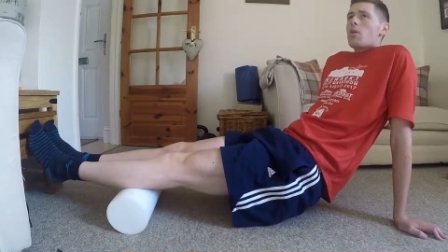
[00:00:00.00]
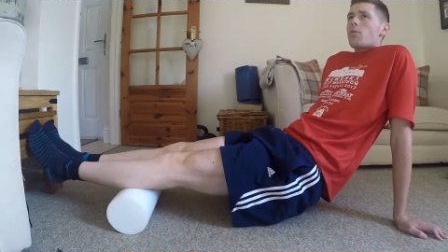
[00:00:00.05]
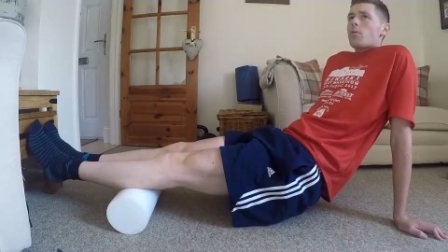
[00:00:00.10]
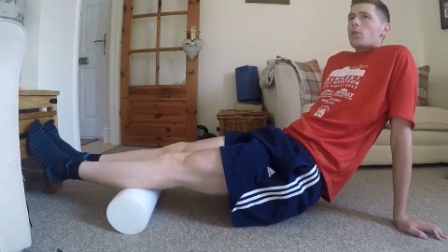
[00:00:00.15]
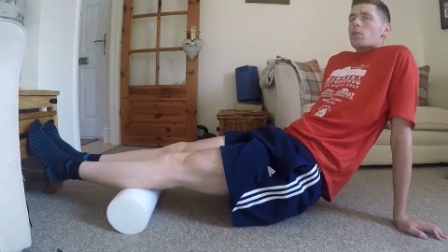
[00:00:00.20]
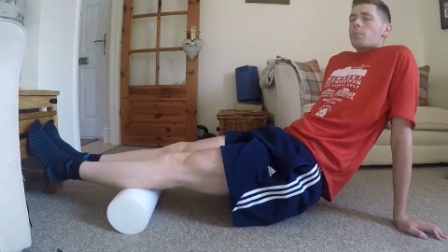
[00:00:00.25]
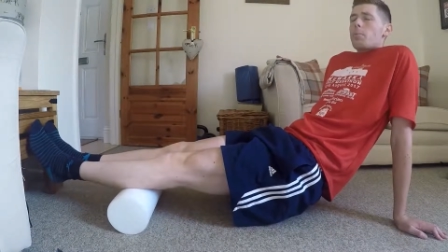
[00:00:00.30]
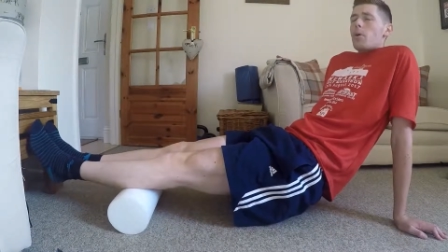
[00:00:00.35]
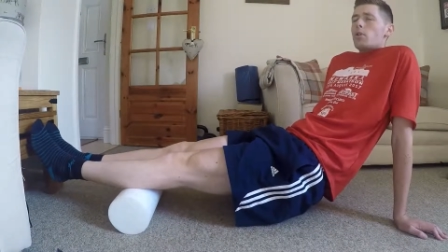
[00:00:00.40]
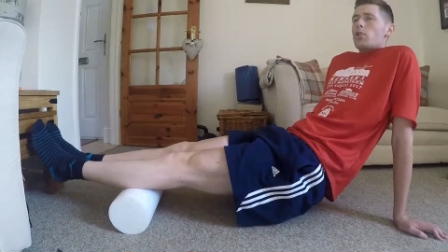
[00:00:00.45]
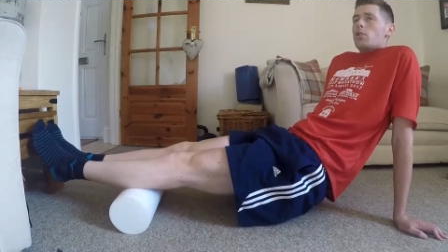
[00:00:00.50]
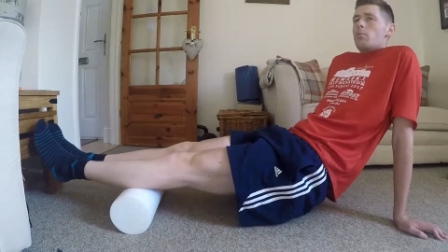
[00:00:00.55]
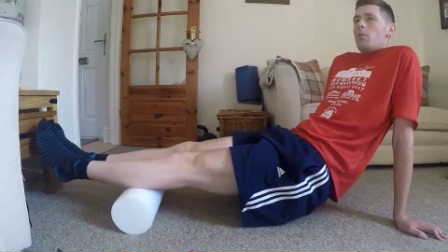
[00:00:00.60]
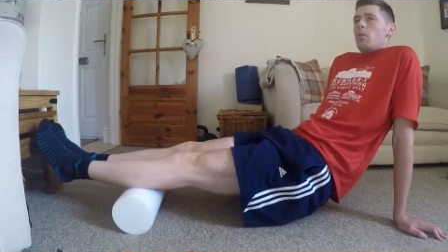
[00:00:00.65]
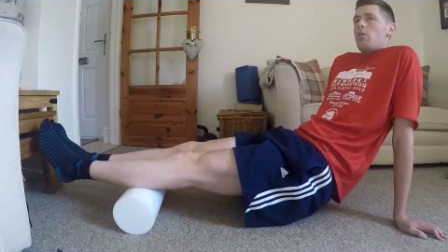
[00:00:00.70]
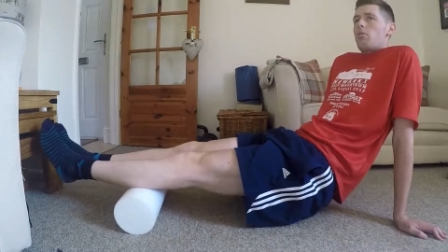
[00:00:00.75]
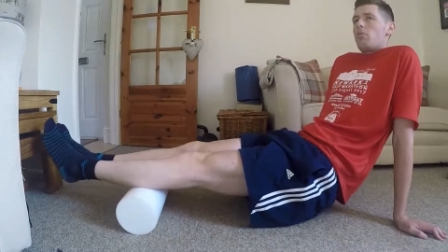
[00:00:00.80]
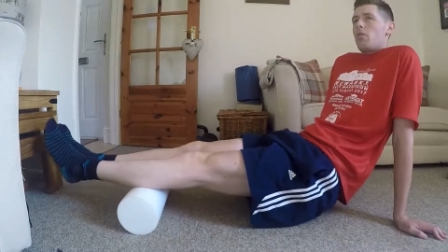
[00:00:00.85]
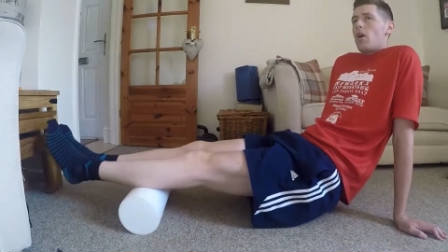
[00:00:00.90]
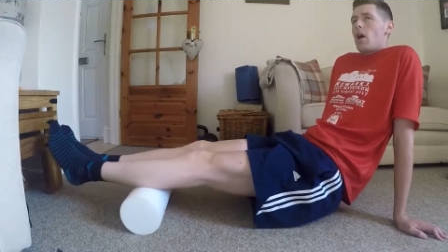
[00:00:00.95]
supposed to be
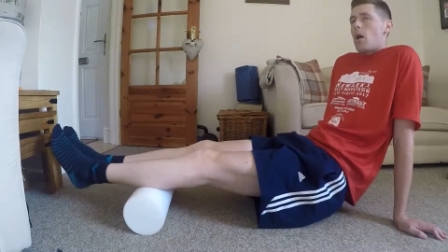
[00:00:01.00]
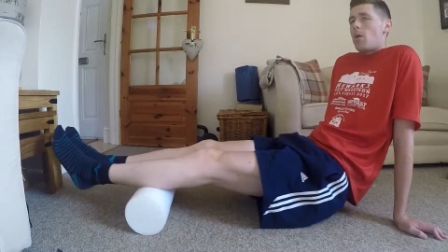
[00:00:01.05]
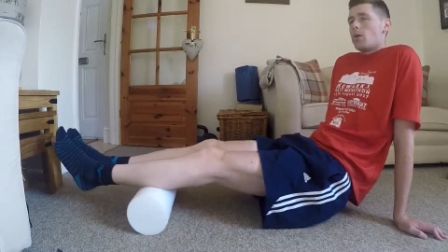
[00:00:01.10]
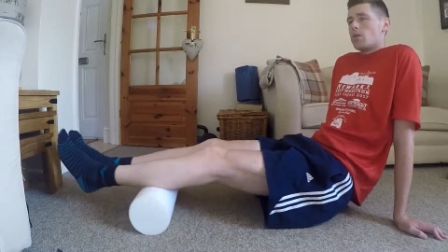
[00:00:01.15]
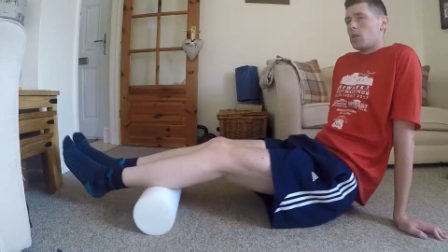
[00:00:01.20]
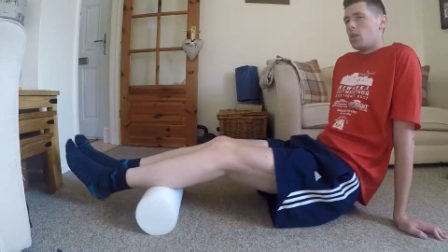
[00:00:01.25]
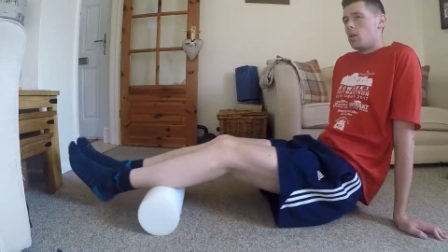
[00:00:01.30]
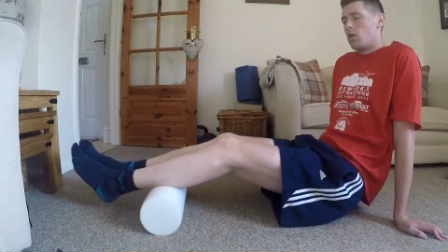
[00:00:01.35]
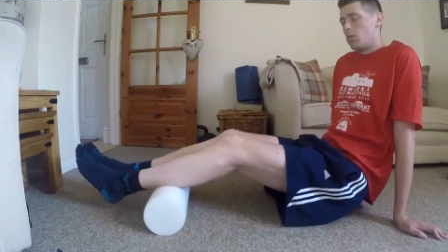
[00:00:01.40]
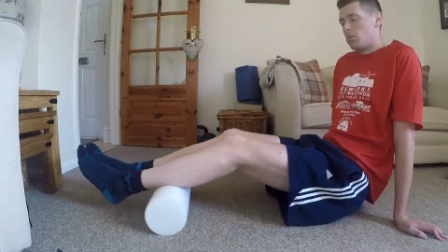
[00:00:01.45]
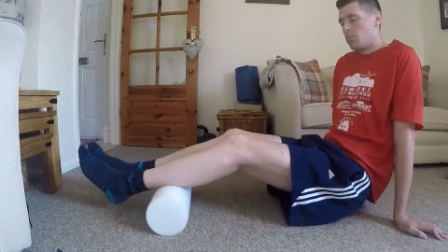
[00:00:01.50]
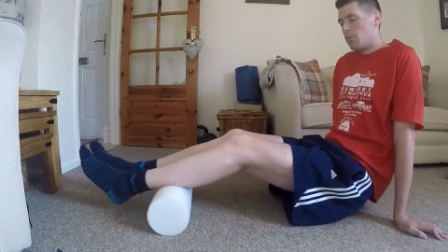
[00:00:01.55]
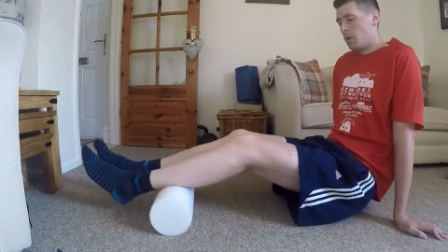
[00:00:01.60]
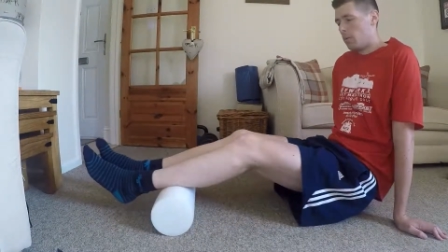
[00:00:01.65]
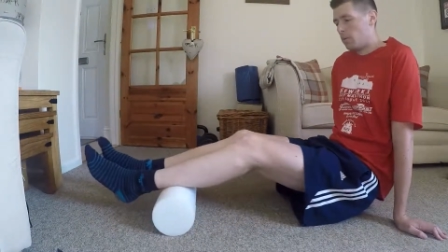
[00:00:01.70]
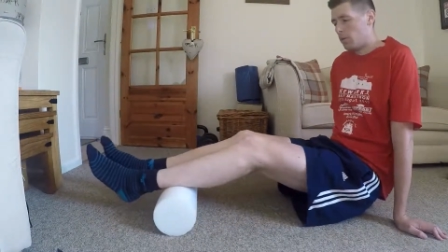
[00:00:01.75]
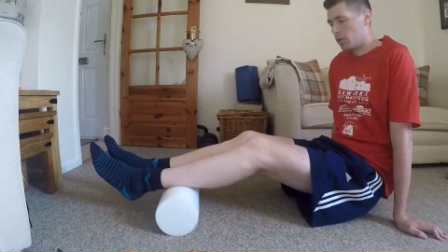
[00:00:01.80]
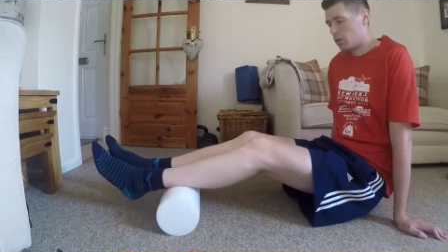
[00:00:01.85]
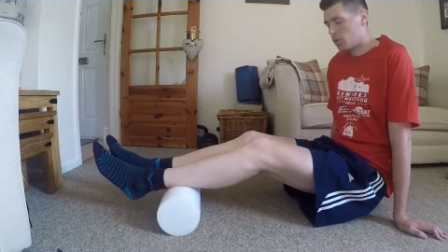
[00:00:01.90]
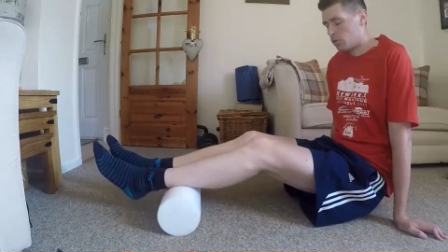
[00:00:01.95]
3 hours long, but
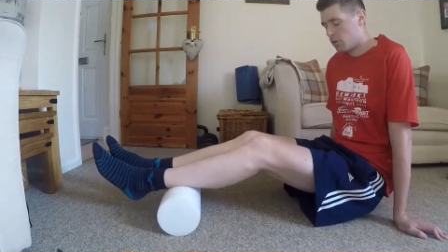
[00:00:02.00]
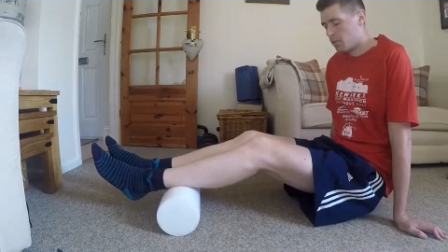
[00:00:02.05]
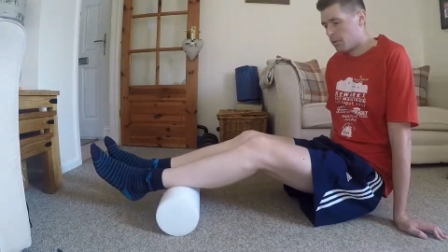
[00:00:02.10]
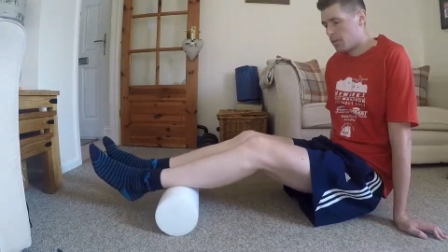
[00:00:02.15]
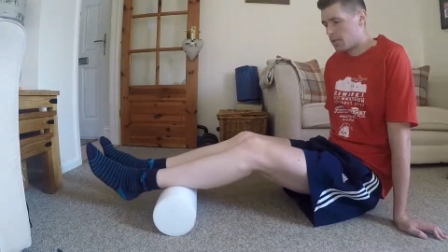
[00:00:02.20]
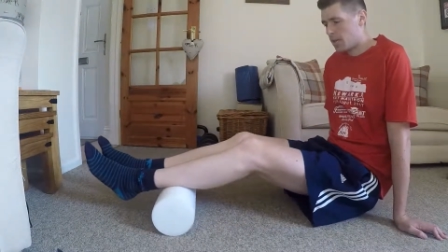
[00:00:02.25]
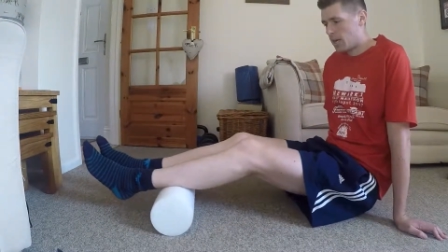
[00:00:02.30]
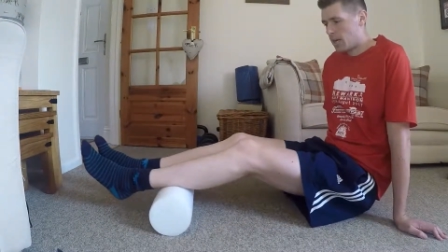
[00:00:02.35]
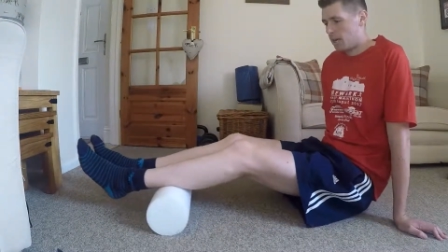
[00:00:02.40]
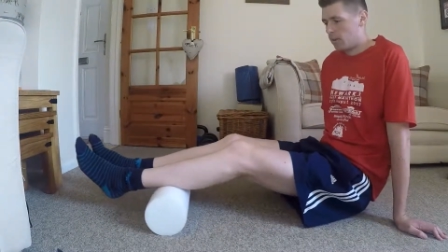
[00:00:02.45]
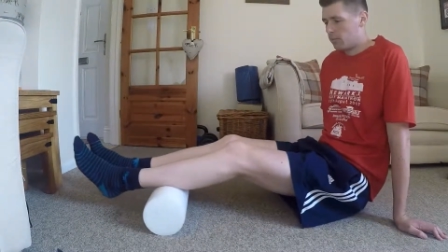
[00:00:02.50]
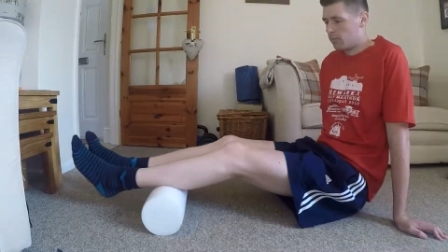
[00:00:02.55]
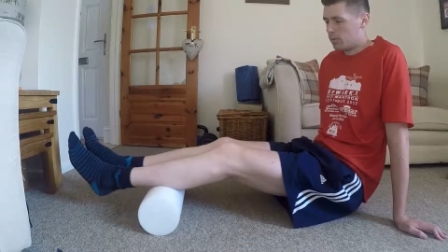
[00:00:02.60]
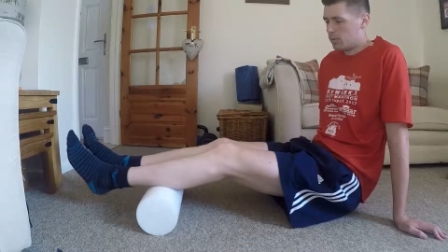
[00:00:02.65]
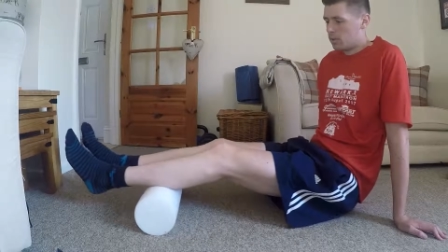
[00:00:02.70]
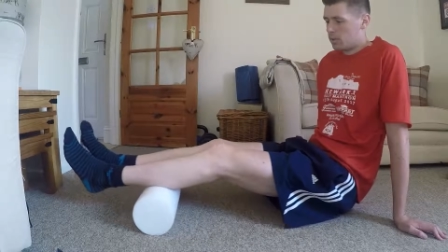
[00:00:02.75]
I'm going to trim it down